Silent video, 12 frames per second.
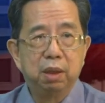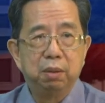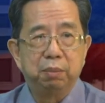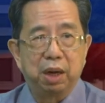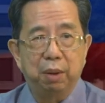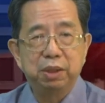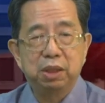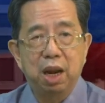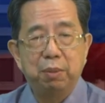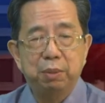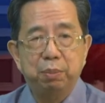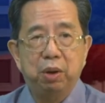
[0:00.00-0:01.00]
Maraming
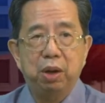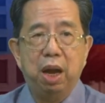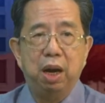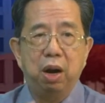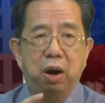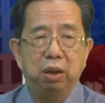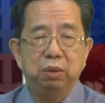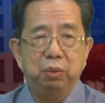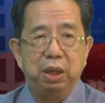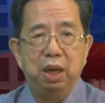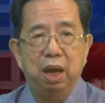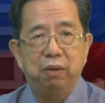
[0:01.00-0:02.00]
salamat po. Hang on,
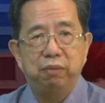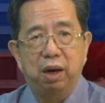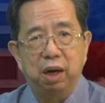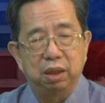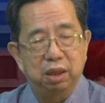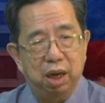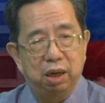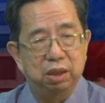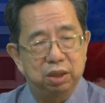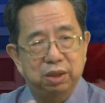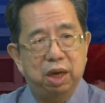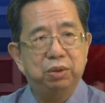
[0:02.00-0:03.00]
we have our
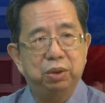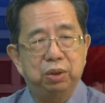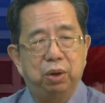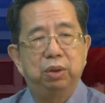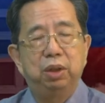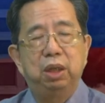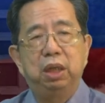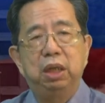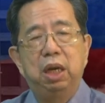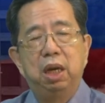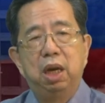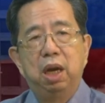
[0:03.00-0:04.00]
discussion on
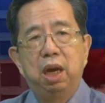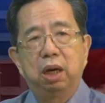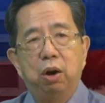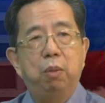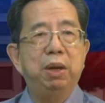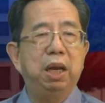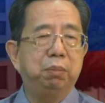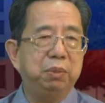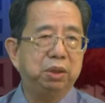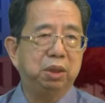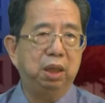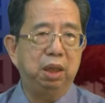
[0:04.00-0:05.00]
the COMELEC
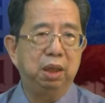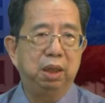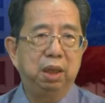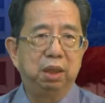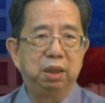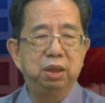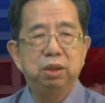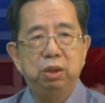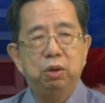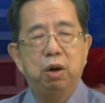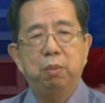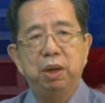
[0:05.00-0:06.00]
mystery. This
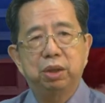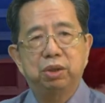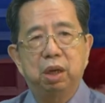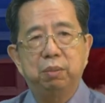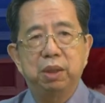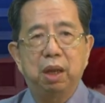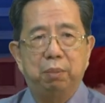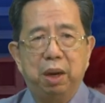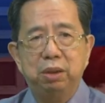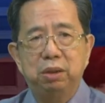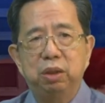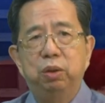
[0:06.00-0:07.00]
new COMELEC chairman,
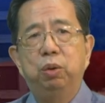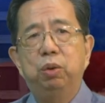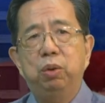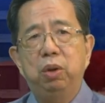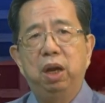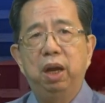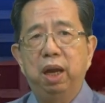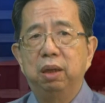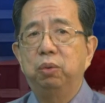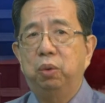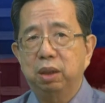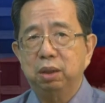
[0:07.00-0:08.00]
Abbas, who
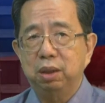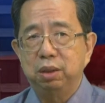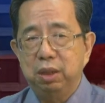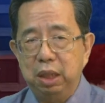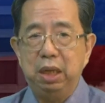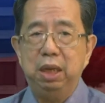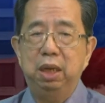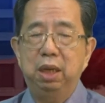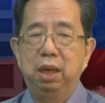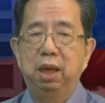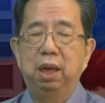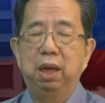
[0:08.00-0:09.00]
and what is
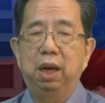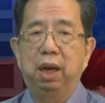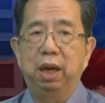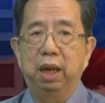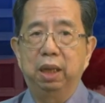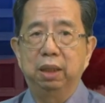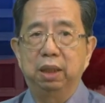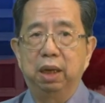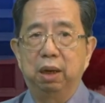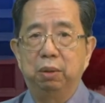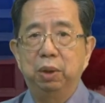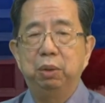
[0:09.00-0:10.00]
he? And
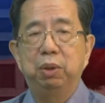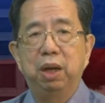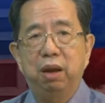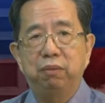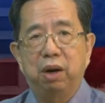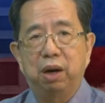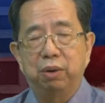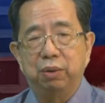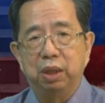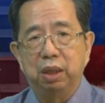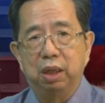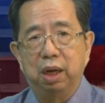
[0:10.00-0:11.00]
we will have
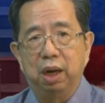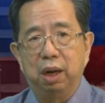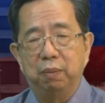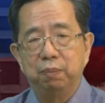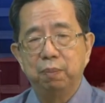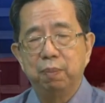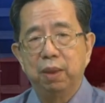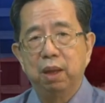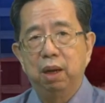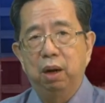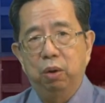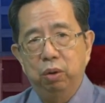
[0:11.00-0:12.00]
our
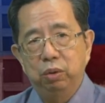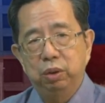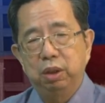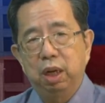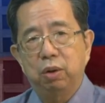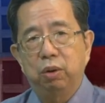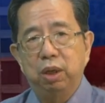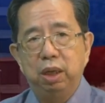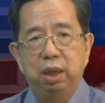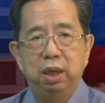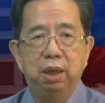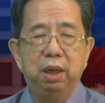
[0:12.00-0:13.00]
old
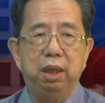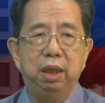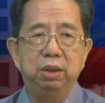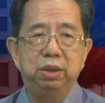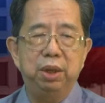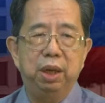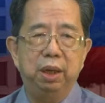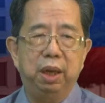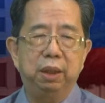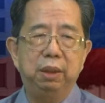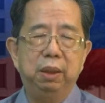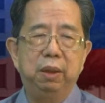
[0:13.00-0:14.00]
colleague here in
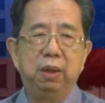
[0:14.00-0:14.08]
GNN,